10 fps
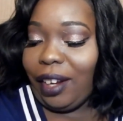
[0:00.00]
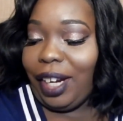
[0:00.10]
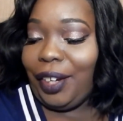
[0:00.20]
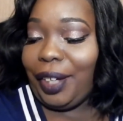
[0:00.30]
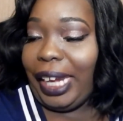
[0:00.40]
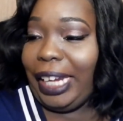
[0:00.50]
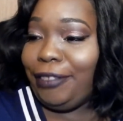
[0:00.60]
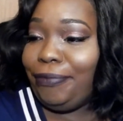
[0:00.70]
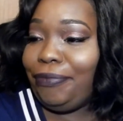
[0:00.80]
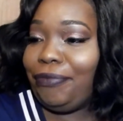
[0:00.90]
Okay.
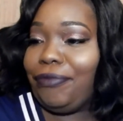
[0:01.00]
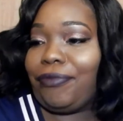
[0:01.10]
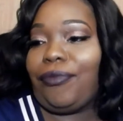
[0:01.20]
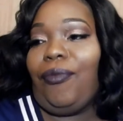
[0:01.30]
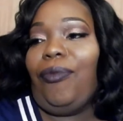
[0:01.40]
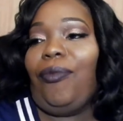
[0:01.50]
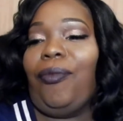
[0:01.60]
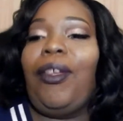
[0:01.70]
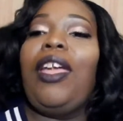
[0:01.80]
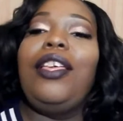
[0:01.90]

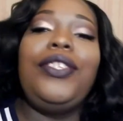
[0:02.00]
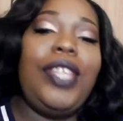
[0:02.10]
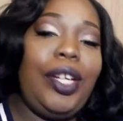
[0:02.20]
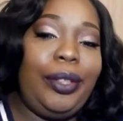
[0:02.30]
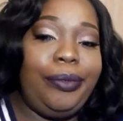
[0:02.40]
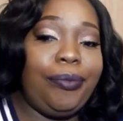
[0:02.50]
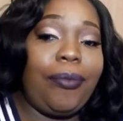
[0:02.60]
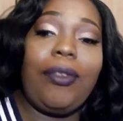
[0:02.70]
So,